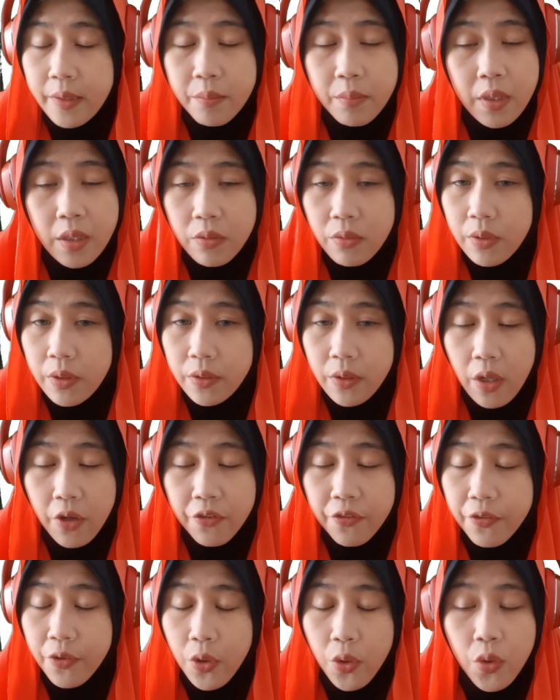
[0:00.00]
milk will
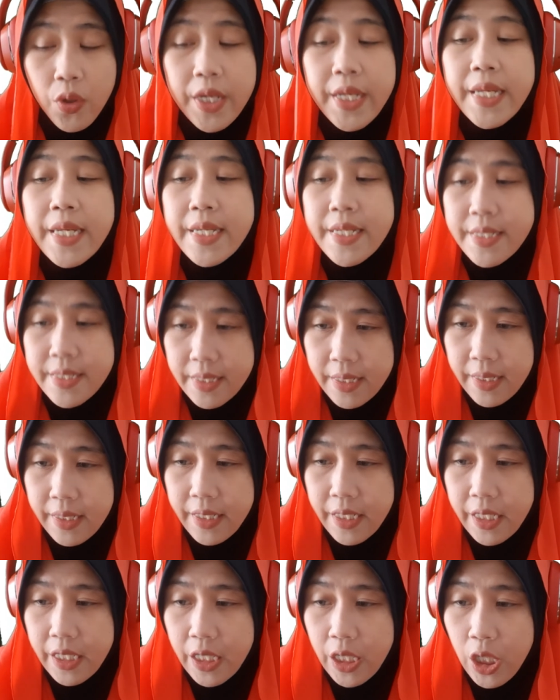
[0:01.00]
not flow
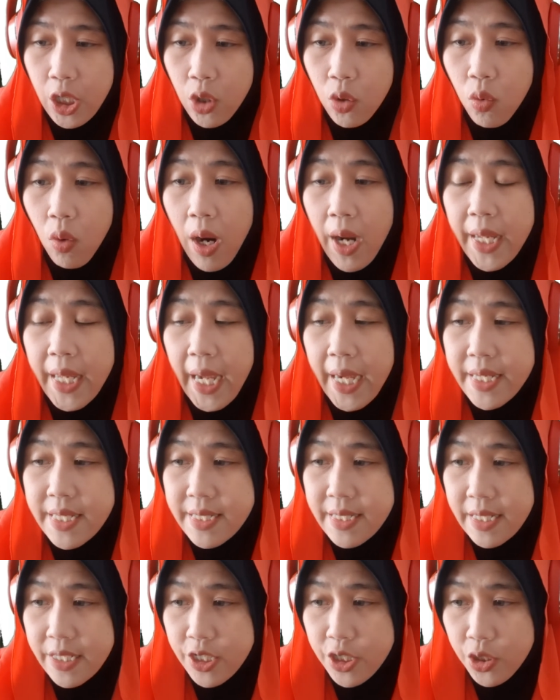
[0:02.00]
easily. Why I
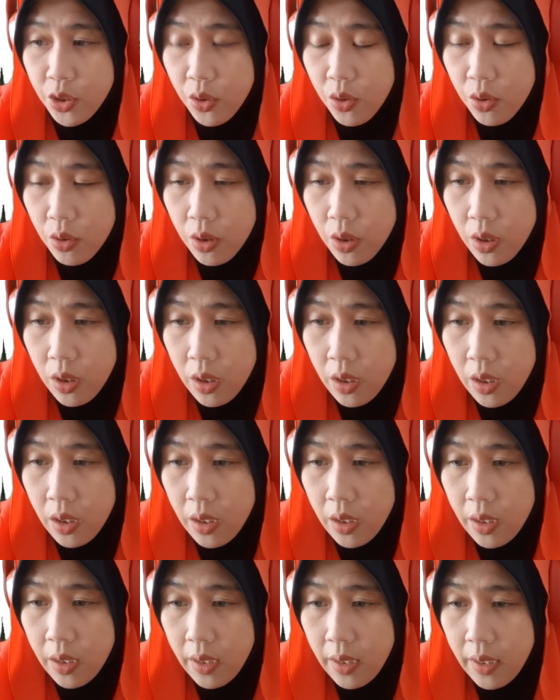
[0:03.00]
said so?
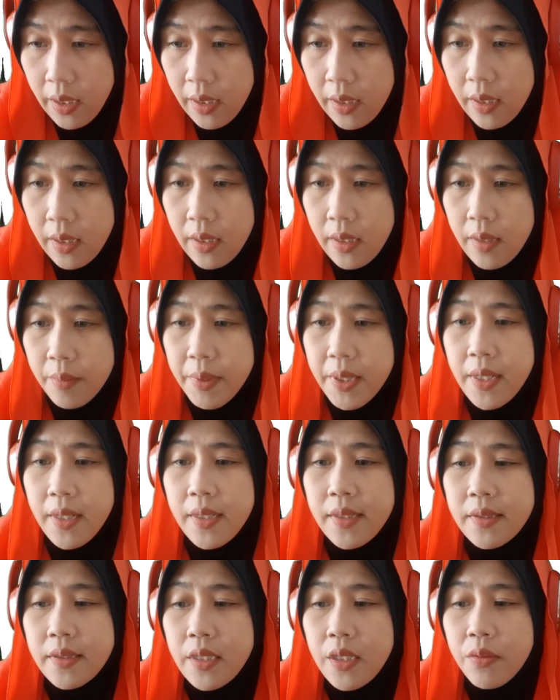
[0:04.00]

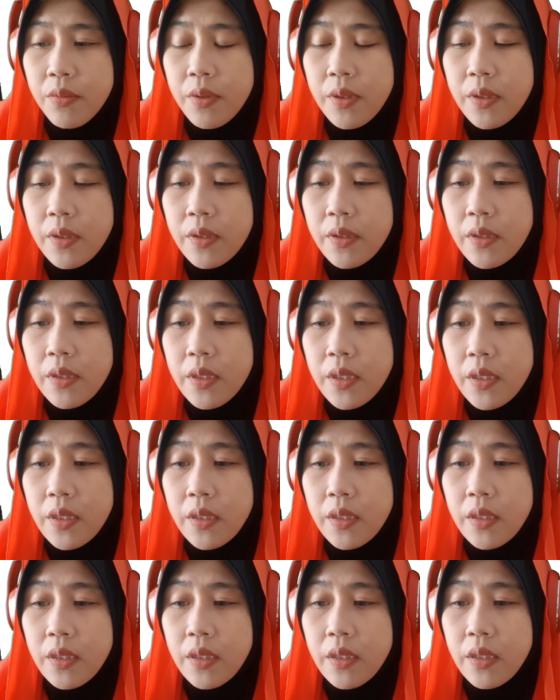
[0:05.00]
Because it will
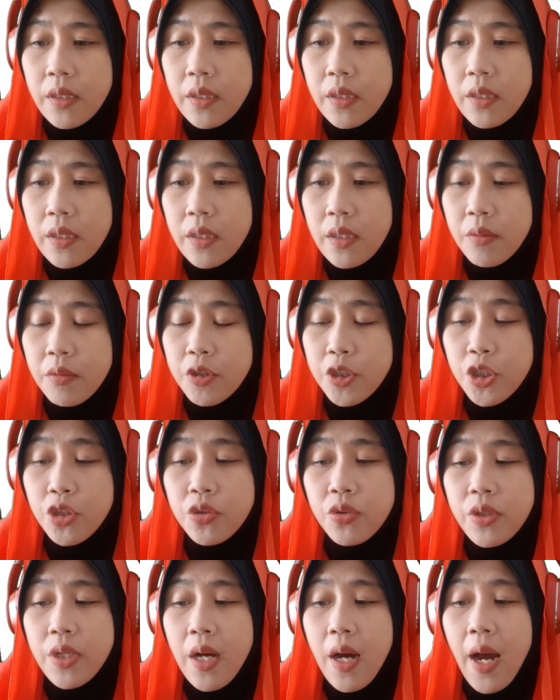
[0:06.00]
due
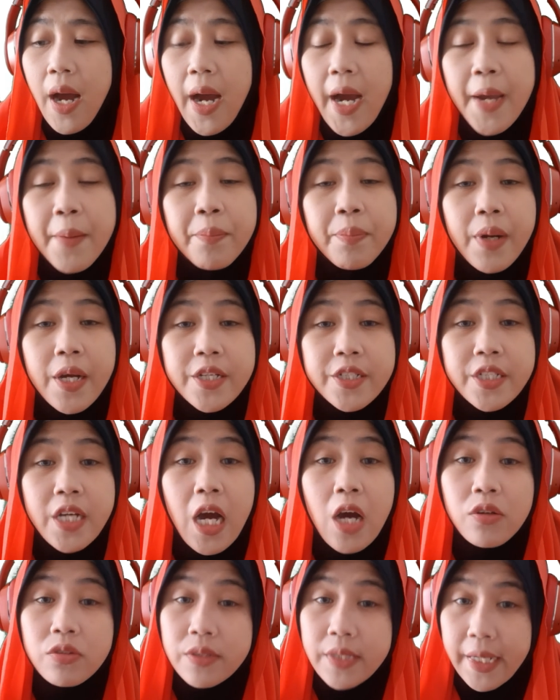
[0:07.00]
to the high pressure
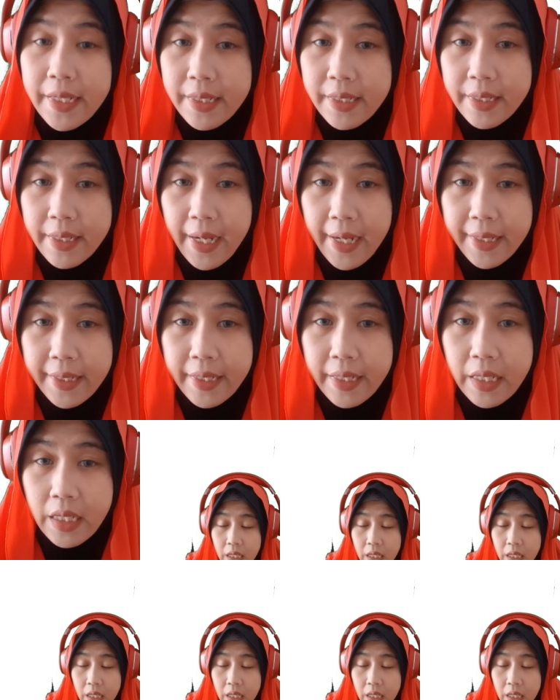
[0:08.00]
outside the can.